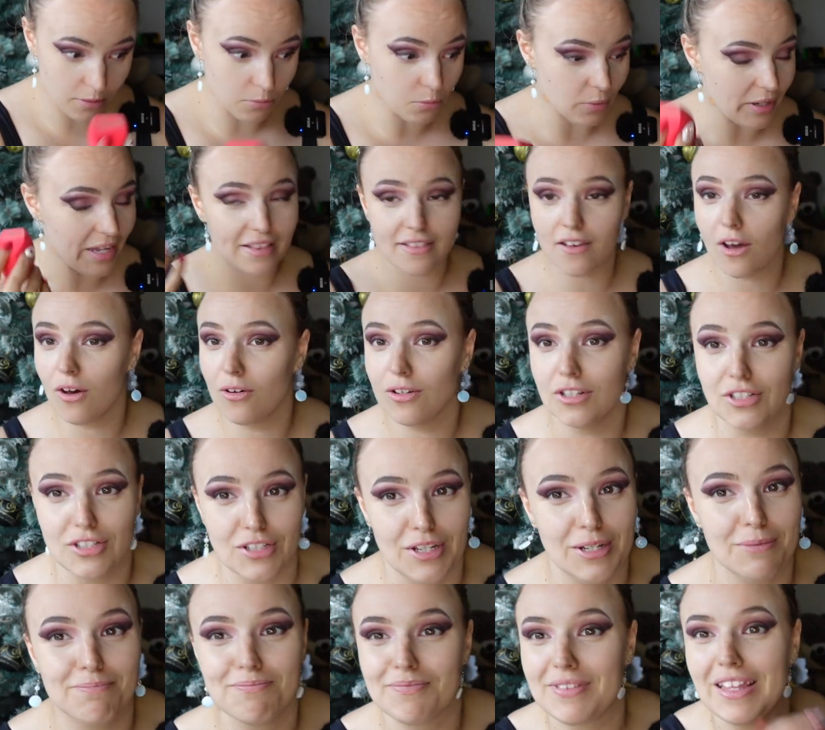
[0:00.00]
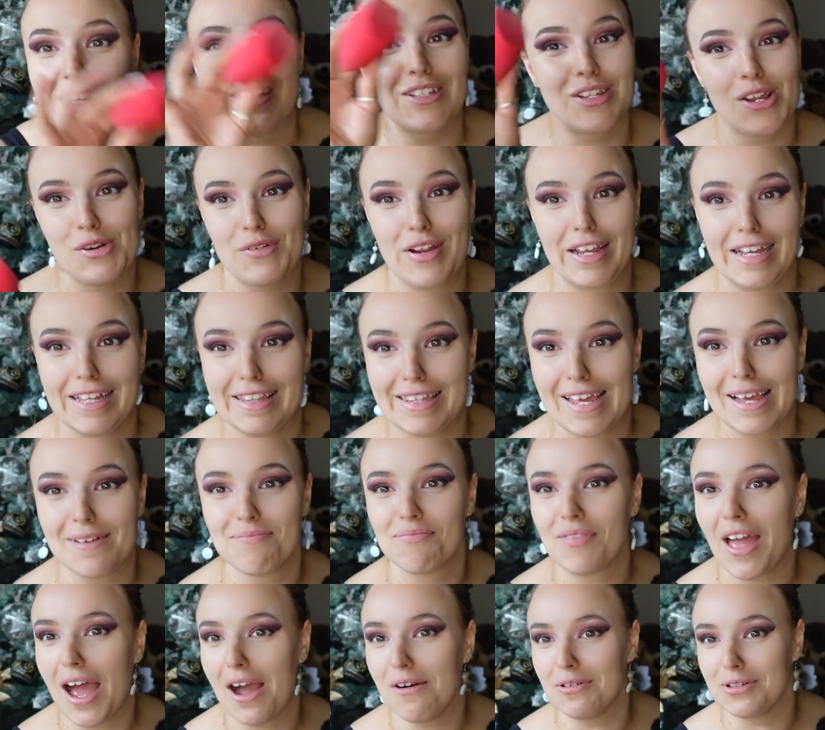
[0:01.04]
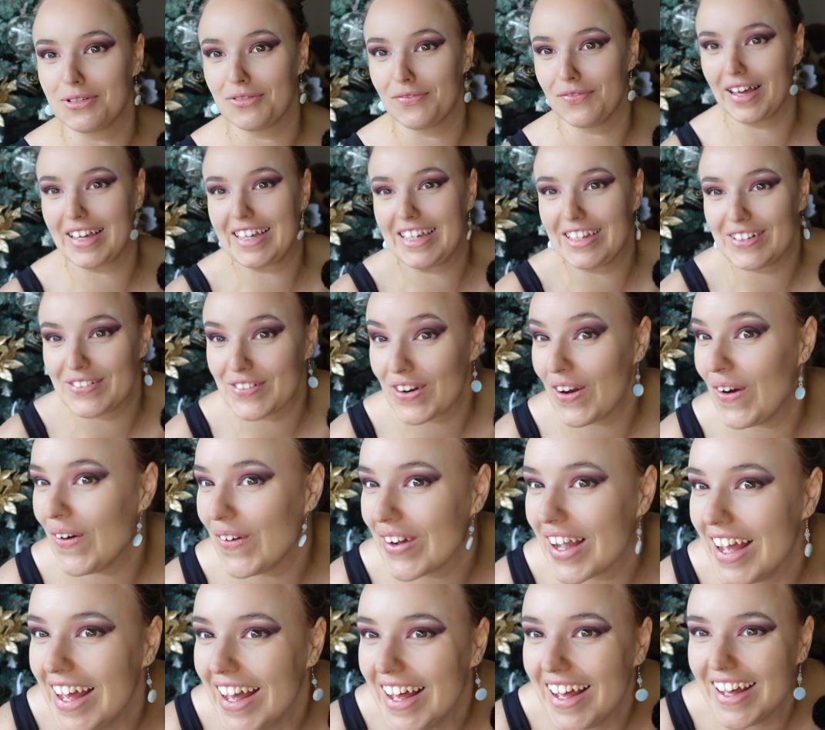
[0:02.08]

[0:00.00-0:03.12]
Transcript: We eat the whole dessert, there's no ring in there. I was fucking wrong.